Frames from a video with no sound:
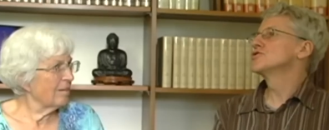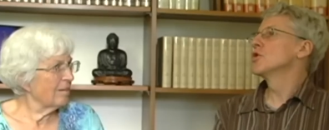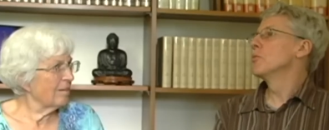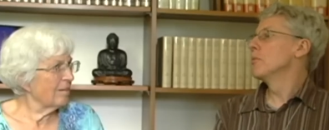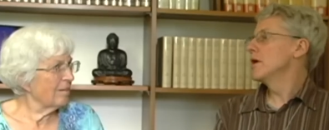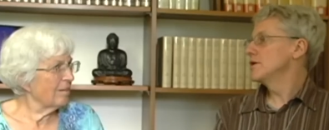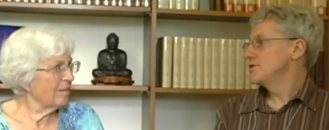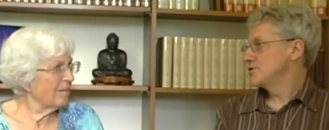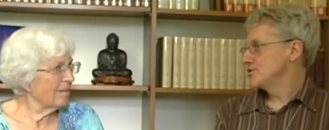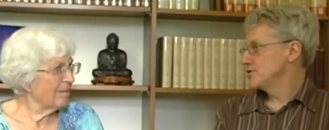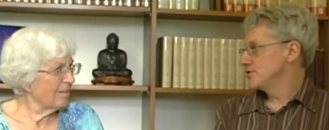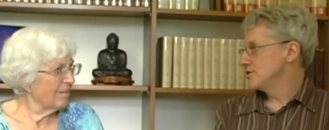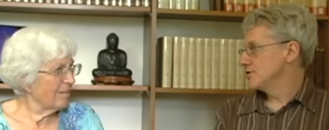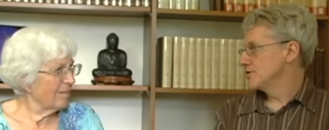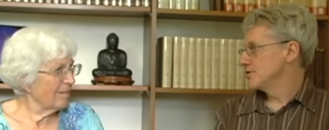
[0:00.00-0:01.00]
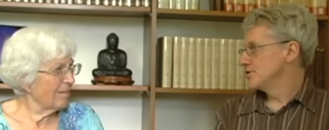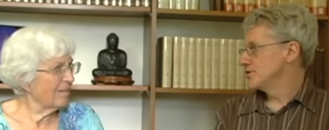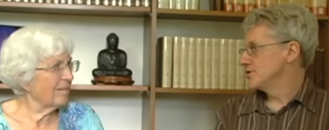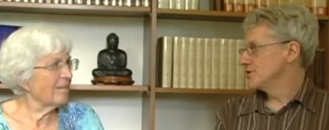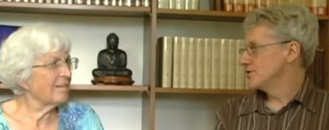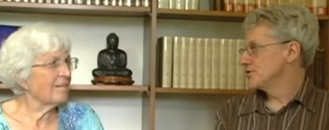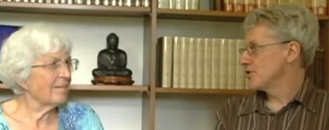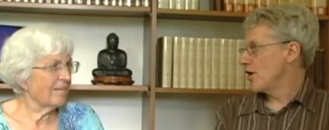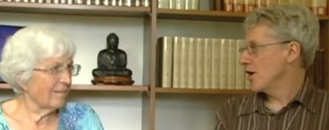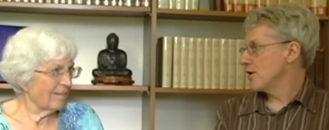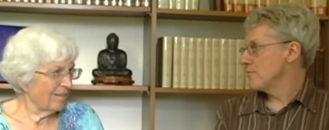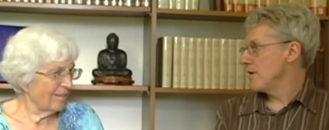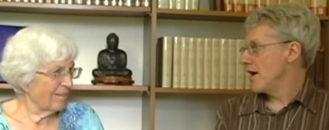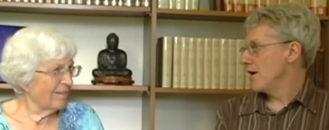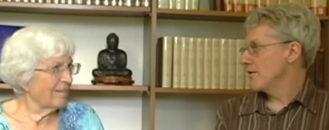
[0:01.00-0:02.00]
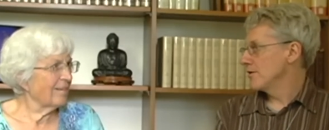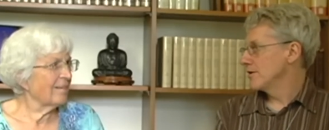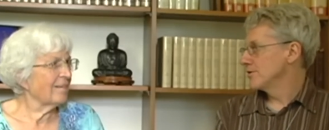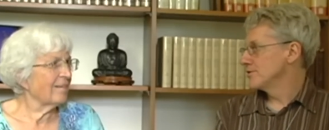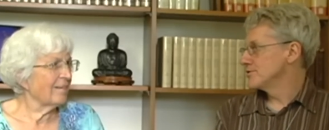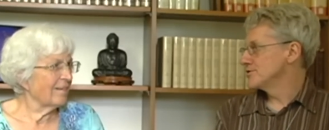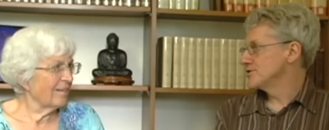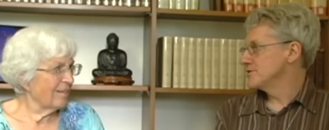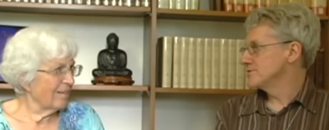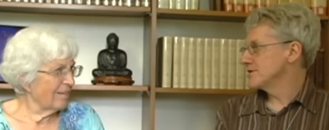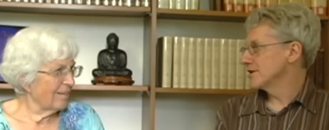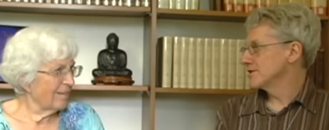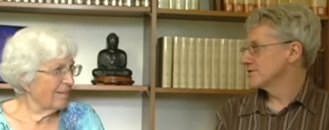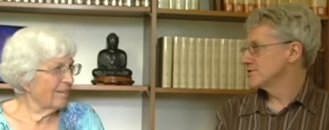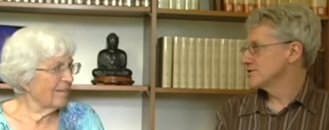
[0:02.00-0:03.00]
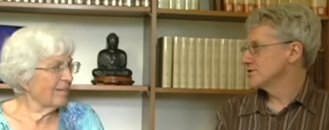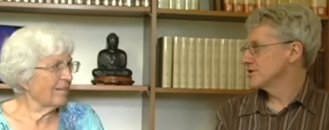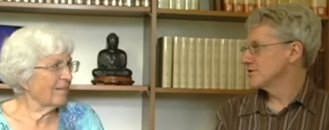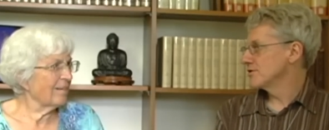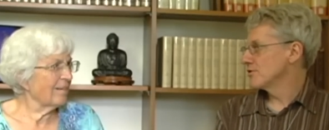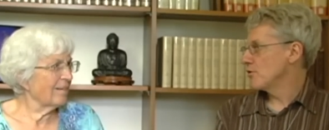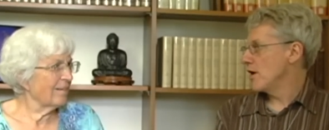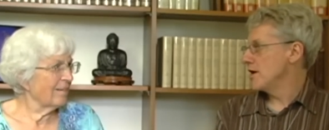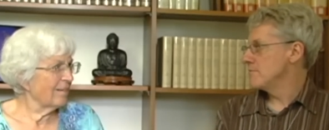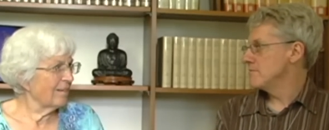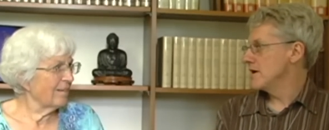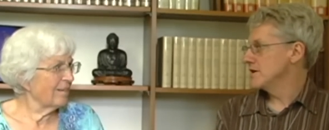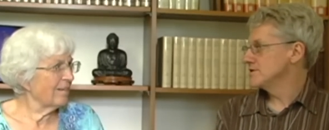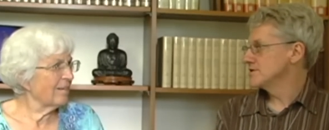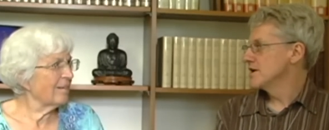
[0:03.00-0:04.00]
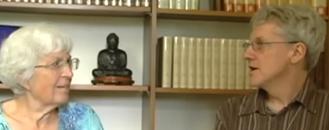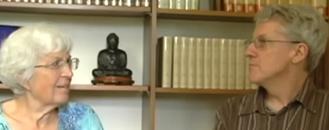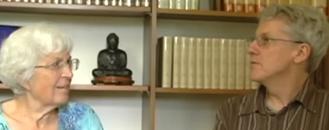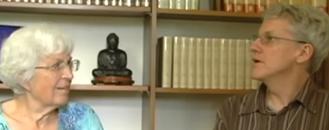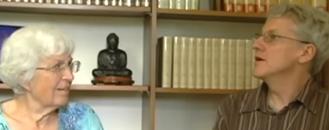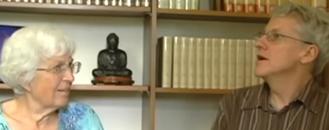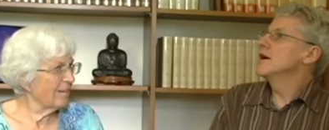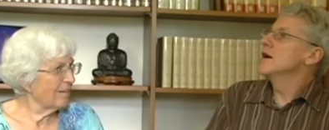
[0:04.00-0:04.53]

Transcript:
Speaker 1: so much to, to talk about. There seems like there's yeah. so, quite a mess. But